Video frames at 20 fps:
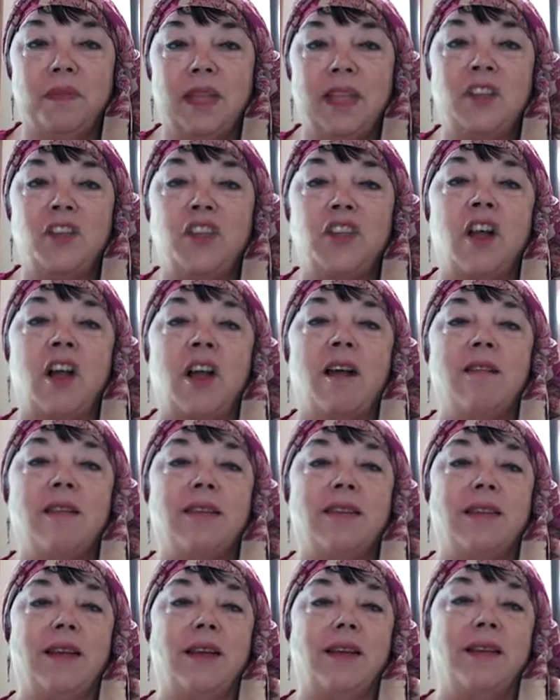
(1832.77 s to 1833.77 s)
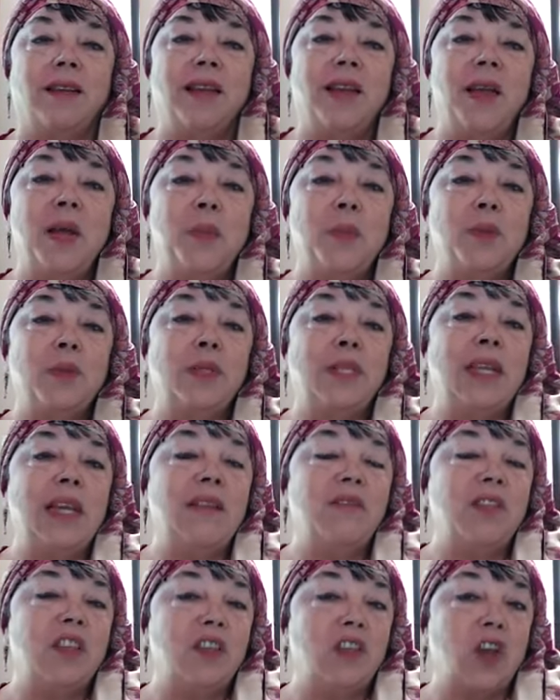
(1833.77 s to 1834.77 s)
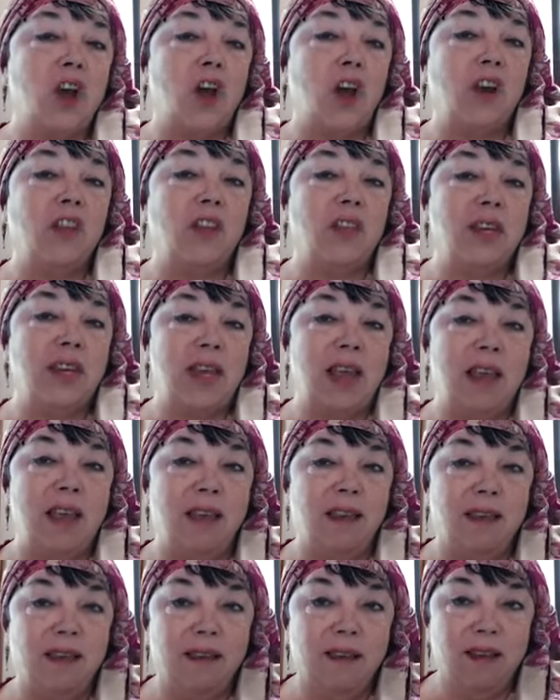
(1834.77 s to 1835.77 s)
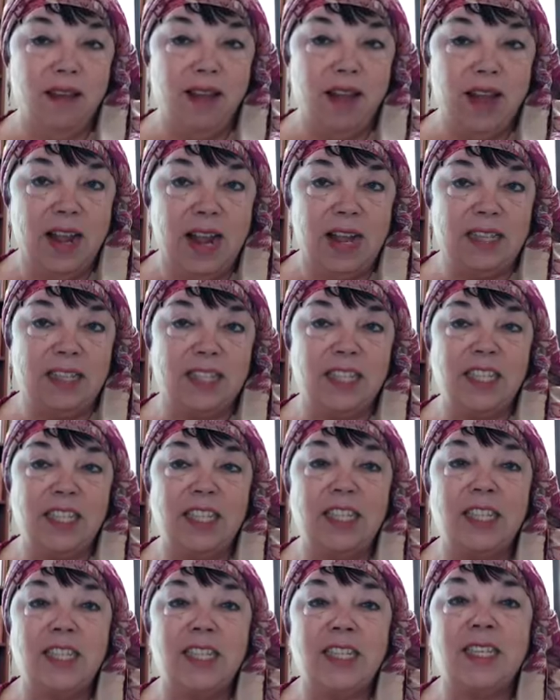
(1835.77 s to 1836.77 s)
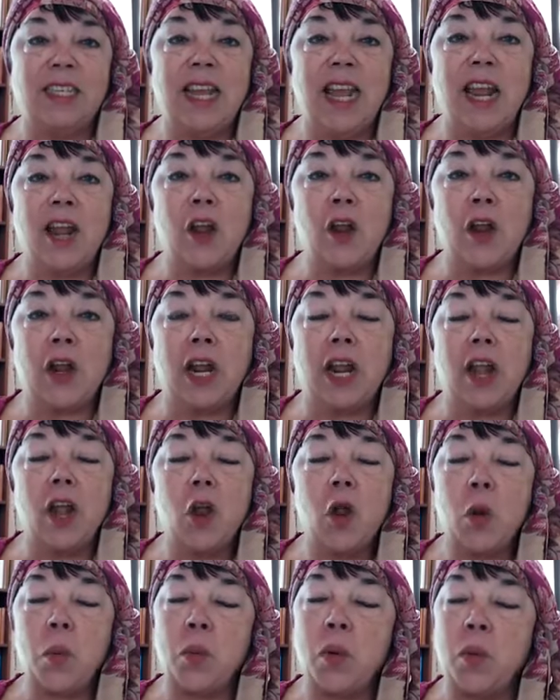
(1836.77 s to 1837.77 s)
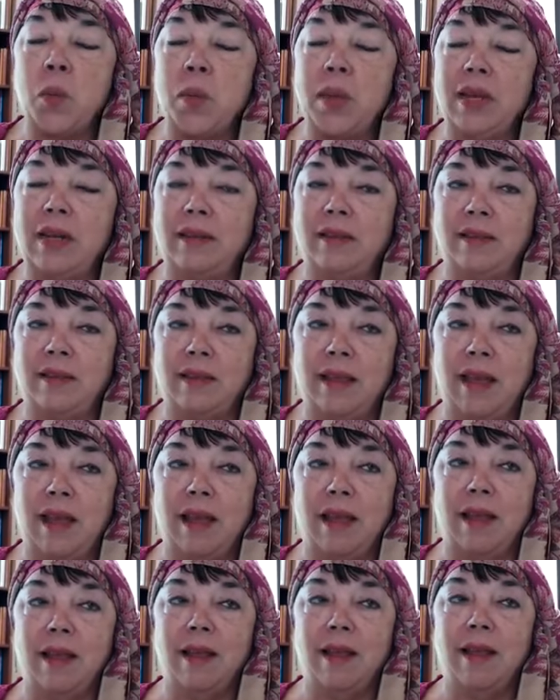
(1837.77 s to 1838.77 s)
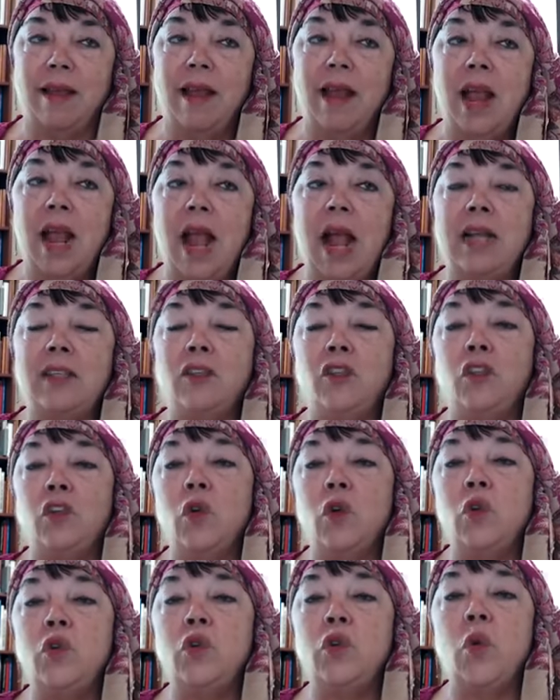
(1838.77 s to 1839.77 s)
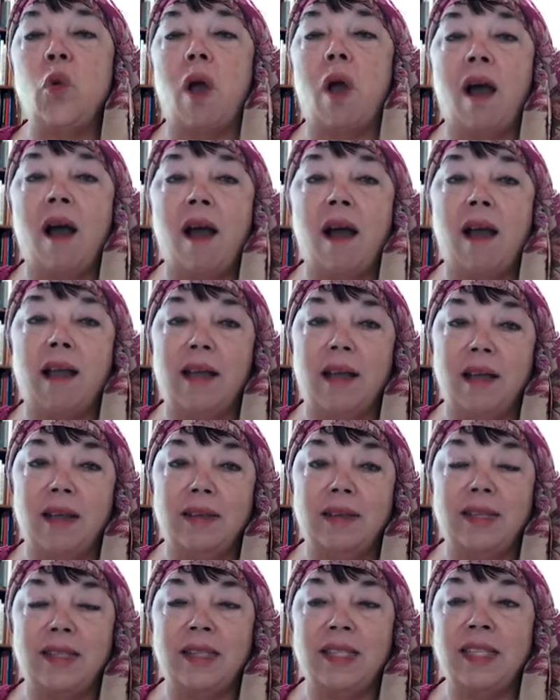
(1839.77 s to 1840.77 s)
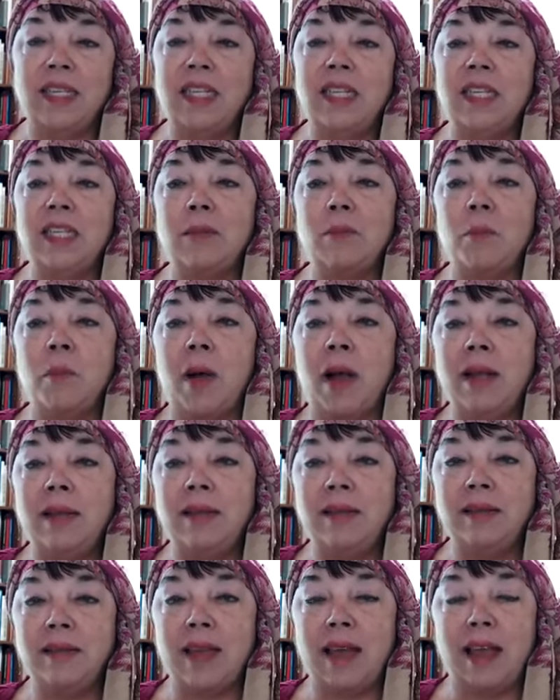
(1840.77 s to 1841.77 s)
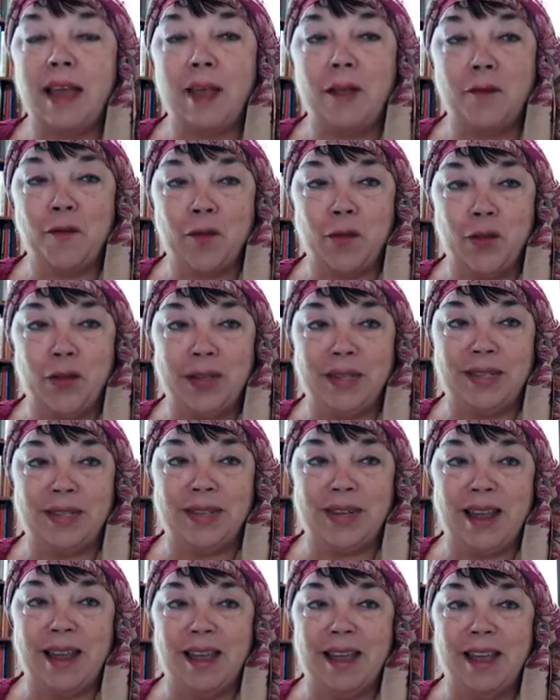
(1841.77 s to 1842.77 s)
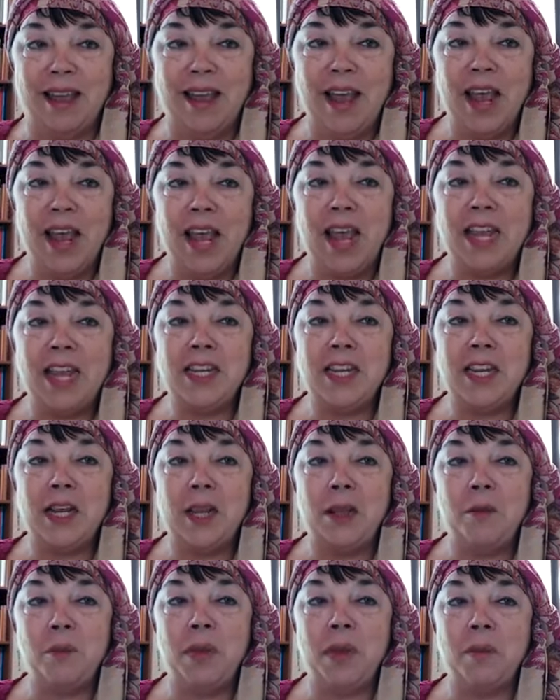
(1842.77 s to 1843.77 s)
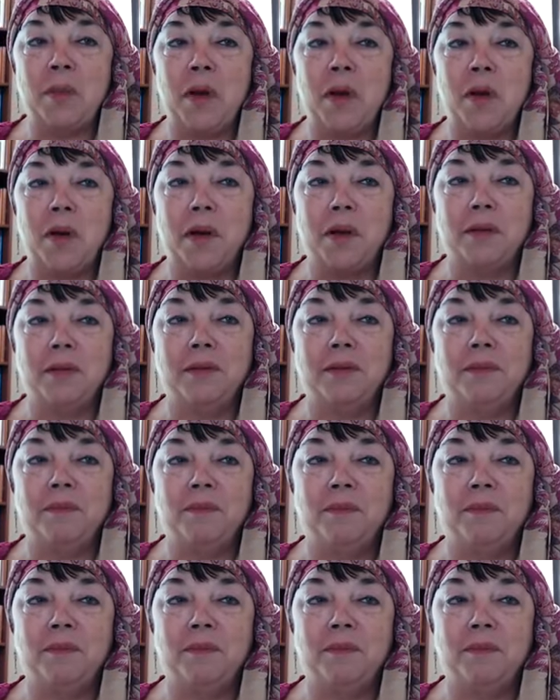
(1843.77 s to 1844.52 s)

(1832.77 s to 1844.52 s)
And Shahrazad perceived the dawn of the day, and ceased to say her permitted say. And so do I cease my say for this day, until it be morrow.